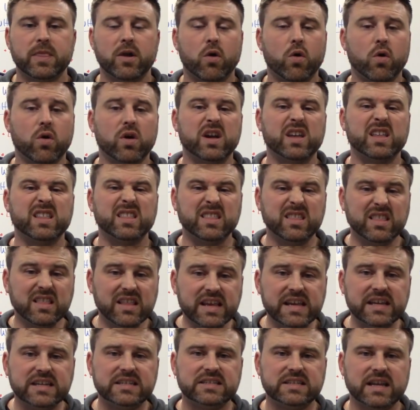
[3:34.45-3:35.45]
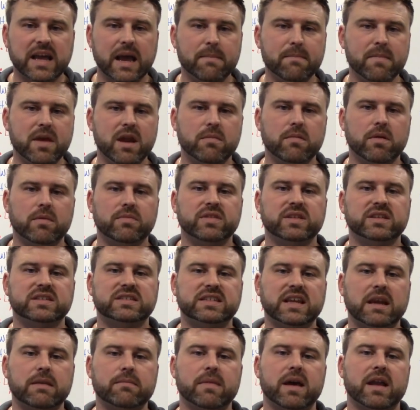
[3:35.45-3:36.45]
or at least at minimum the
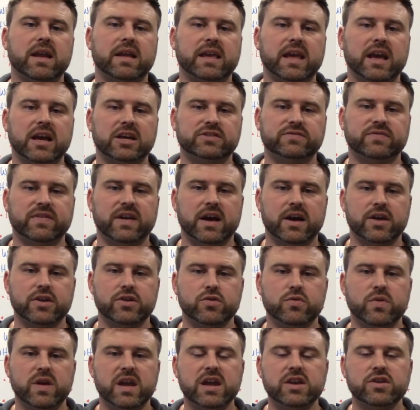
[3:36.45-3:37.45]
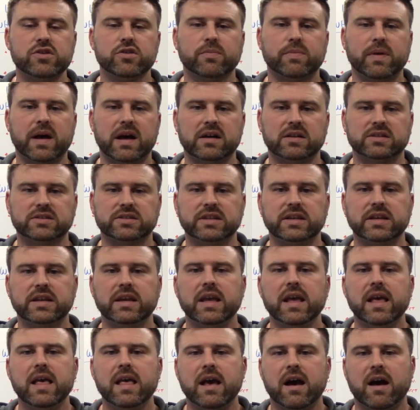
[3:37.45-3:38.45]
same amount of cash value in your
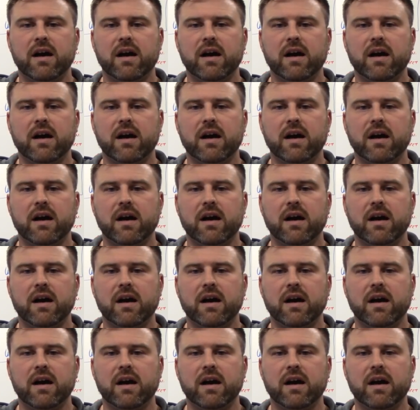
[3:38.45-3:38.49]
policy